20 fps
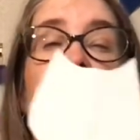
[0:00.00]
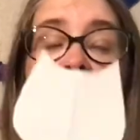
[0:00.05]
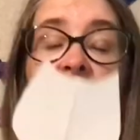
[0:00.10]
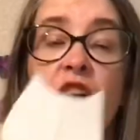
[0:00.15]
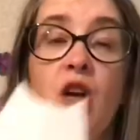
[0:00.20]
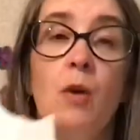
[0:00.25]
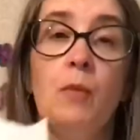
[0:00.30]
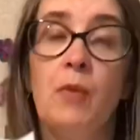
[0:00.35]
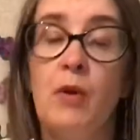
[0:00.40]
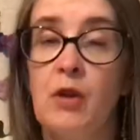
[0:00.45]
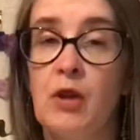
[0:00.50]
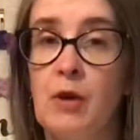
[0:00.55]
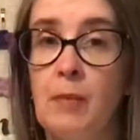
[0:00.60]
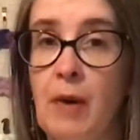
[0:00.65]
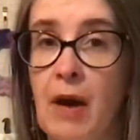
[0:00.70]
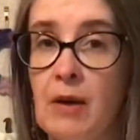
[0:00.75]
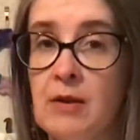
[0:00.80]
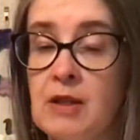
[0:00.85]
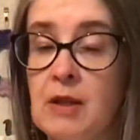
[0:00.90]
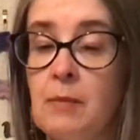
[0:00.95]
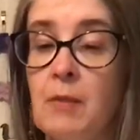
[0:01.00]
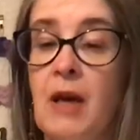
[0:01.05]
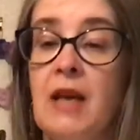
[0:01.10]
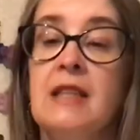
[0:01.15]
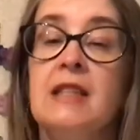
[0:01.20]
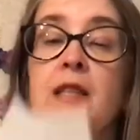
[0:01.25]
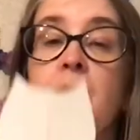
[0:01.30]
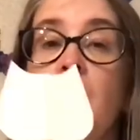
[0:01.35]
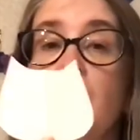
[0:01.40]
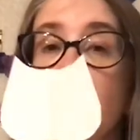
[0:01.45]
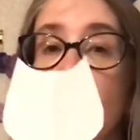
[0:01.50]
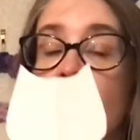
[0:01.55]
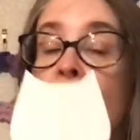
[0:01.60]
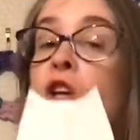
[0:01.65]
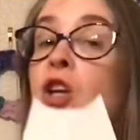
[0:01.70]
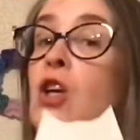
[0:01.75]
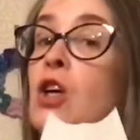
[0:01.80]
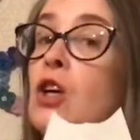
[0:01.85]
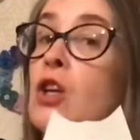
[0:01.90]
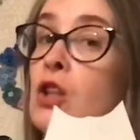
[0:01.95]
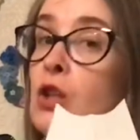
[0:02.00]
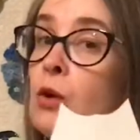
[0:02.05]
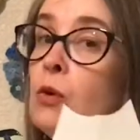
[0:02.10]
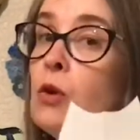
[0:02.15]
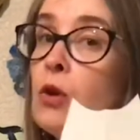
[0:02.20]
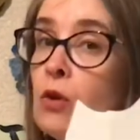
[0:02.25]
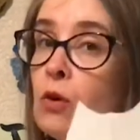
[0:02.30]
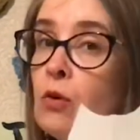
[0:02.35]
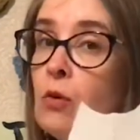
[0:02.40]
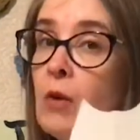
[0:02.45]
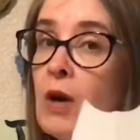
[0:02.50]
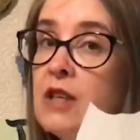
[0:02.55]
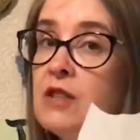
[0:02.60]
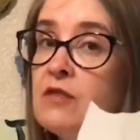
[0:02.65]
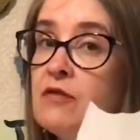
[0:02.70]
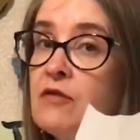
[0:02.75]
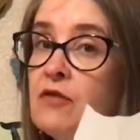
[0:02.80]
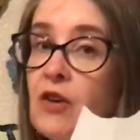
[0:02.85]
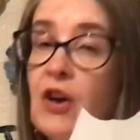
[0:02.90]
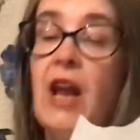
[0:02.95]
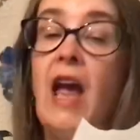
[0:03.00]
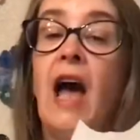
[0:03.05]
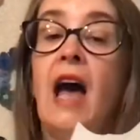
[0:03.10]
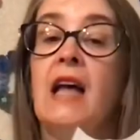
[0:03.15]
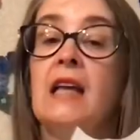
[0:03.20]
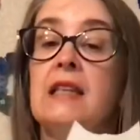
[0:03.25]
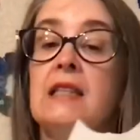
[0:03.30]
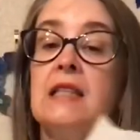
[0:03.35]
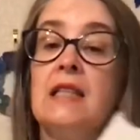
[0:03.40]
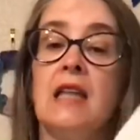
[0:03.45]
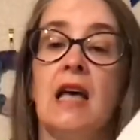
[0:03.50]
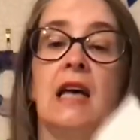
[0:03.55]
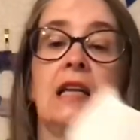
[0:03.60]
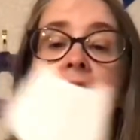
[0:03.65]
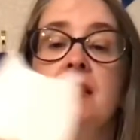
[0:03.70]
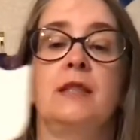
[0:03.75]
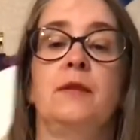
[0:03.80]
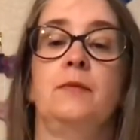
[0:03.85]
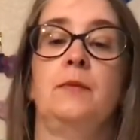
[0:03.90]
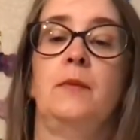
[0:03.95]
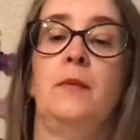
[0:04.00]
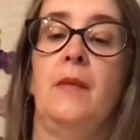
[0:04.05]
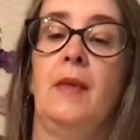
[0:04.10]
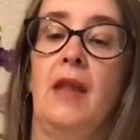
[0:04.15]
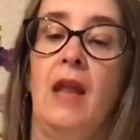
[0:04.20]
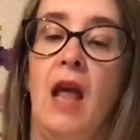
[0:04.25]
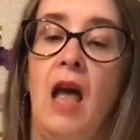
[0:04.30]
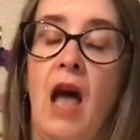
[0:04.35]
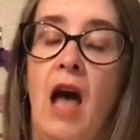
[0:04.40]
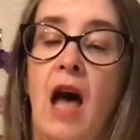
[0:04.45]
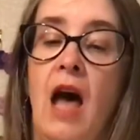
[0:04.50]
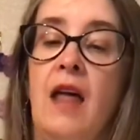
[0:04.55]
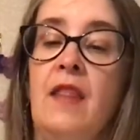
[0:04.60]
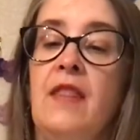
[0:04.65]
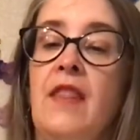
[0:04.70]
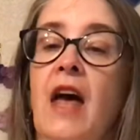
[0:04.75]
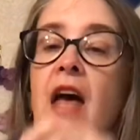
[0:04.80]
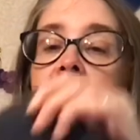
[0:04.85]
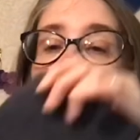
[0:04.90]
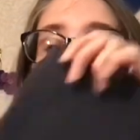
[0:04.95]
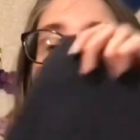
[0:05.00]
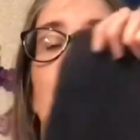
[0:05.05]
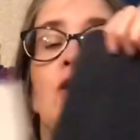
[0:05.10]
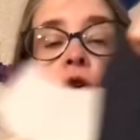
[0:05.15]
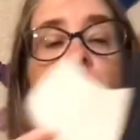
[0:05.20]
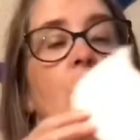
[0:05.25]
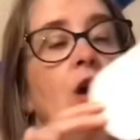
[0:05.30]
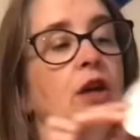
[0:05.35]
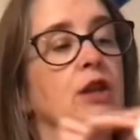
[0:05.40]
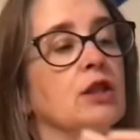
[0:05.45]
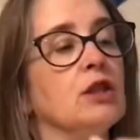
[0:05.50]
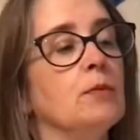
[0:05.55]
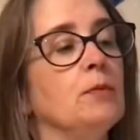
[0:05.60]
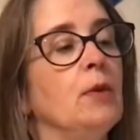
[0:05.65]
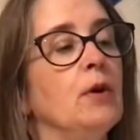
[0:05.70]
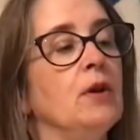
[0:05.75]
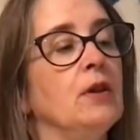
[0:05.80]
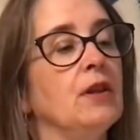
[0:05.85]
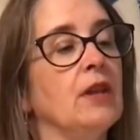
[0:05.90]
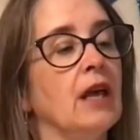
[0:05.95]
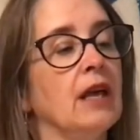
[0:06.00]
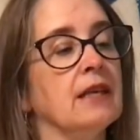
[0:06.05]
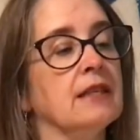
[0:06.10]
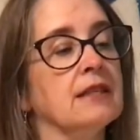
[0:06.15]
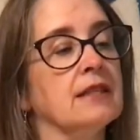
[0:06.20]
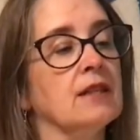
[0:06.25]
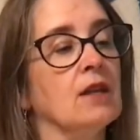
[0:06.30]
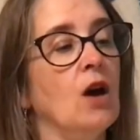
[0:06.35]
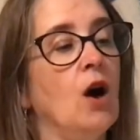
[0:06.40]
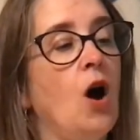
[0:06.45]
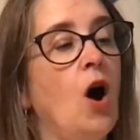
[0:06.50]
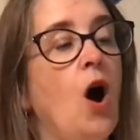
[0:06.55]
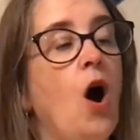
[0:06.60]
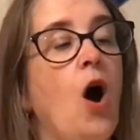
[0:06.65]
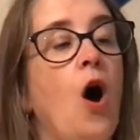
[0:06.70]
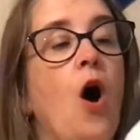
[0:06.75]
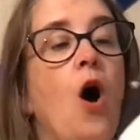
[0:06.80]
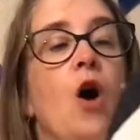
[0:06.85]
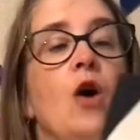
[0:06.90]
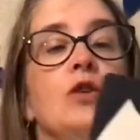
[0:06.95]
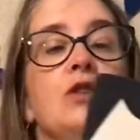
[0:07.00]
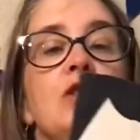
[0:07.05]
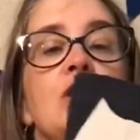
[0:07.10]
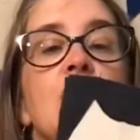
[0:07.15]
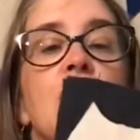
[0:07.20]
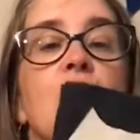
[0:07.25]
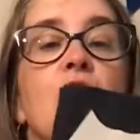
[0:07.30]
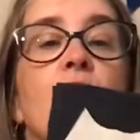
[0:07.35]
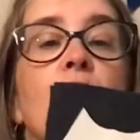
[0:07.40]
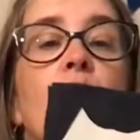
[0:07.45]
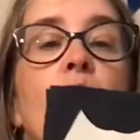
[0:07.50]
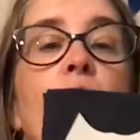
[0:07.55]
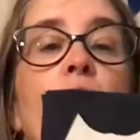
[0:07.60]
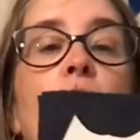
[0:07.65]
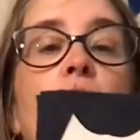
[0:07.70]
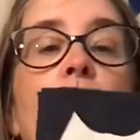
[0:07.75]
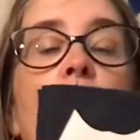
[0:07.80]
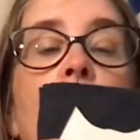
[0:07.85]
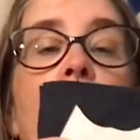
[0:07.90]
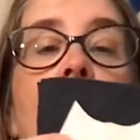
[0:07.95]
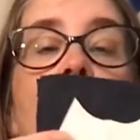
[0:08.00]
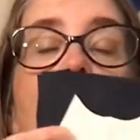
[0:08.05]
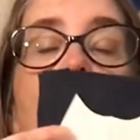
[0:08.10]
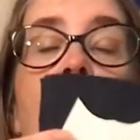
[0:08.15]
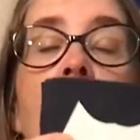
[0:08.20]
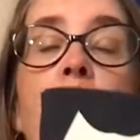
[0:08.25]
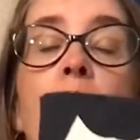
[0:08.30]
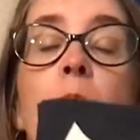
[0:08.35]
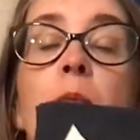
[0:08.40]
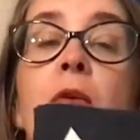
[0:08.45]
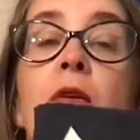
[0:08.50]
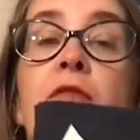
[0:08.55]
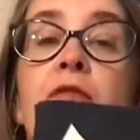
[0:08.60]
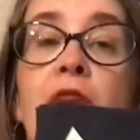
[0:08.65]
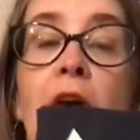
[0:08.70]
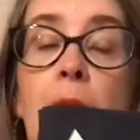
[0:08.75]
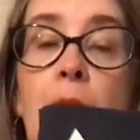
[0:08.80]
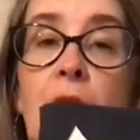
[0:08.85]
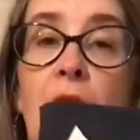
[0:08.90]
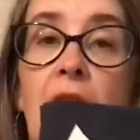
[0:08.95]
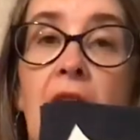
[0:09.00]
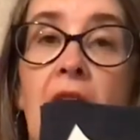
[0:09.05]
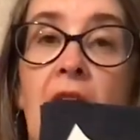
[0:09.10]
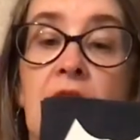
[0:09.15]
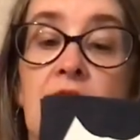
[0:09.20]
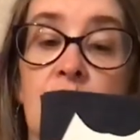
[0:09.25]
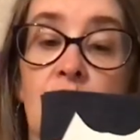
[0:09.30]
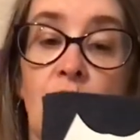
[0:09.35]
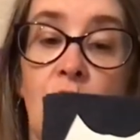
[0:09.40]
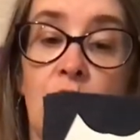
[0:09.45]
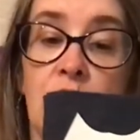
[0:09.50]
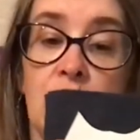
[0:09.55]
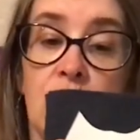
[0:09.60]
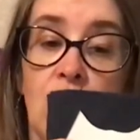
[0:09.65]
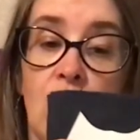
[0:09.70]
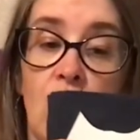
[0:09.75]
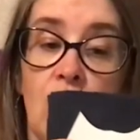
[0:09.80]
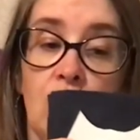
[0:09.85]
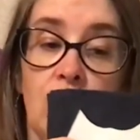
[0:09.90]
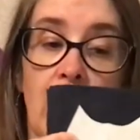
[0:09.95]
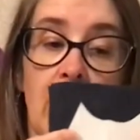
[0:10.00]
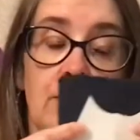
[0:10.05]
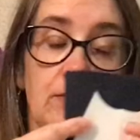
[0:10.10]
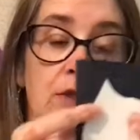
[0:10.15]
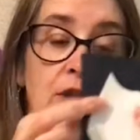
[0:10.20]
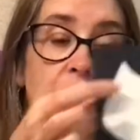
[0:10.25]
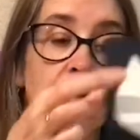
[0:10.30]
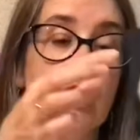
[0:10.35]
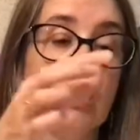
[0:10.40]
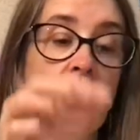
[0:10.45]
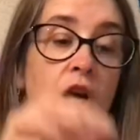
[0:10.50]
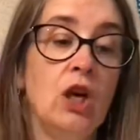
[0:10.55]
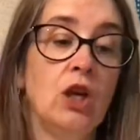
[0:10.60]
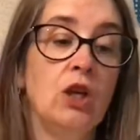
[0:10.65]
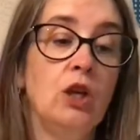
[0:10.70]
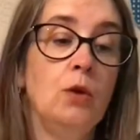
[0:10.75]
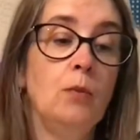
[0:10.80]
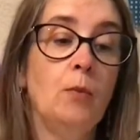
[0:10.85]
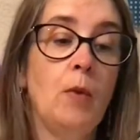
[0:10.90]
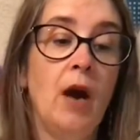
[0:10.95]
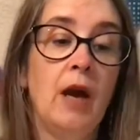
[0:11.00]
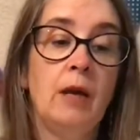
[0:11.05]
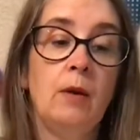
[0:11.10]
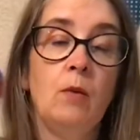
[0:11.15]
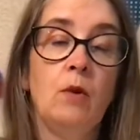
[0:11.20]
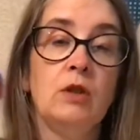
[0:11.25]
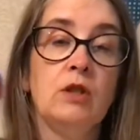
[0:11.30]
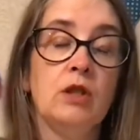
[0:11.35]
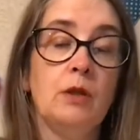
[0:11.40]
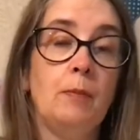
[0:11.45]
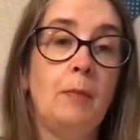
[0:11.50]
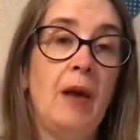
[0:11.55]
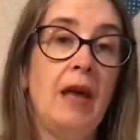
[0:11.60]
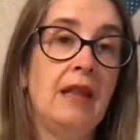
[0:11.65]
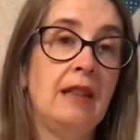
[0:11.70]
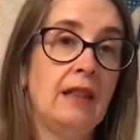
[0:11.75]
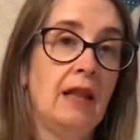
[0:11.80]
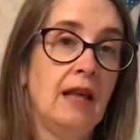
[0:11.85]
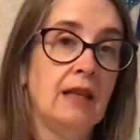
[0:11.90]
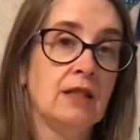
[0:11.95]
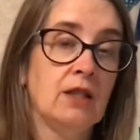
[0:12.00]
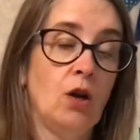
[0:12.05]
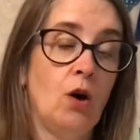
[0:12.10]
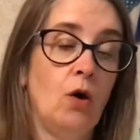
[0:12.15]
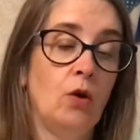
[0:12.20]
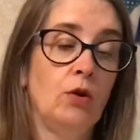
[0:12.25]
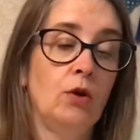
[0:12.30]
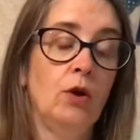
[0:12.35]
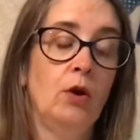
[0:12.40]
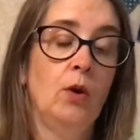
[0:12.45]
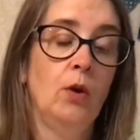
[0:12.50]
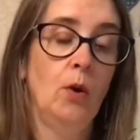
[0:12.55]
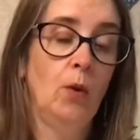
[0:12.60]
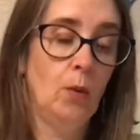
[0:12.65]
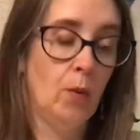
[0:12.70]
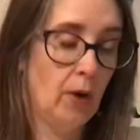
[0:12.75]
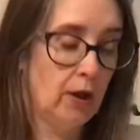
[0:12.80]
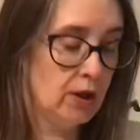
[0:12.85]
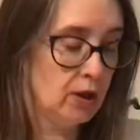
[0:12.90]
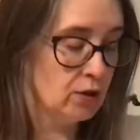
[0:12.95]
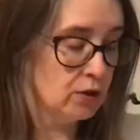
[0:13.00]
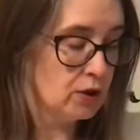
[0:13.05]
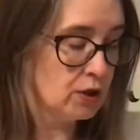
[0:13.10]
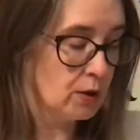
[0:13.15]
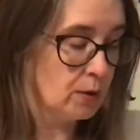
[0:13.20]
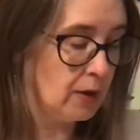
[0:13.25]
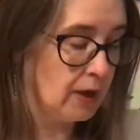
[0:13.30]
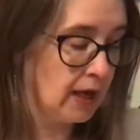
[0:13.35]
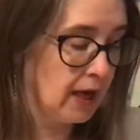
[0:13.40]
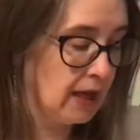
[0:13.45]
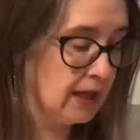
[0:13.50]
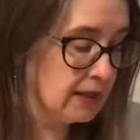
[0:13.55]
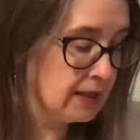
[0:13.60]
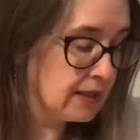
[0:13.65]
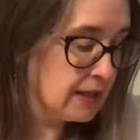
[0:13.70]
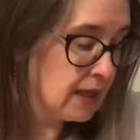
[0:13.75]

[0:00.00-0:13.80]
If you're not bothered about it being symmetrical, you can always freehand that. And then you're going to put this onto your fabric and you're going to cut round it. You might want to pin that on when you're doing it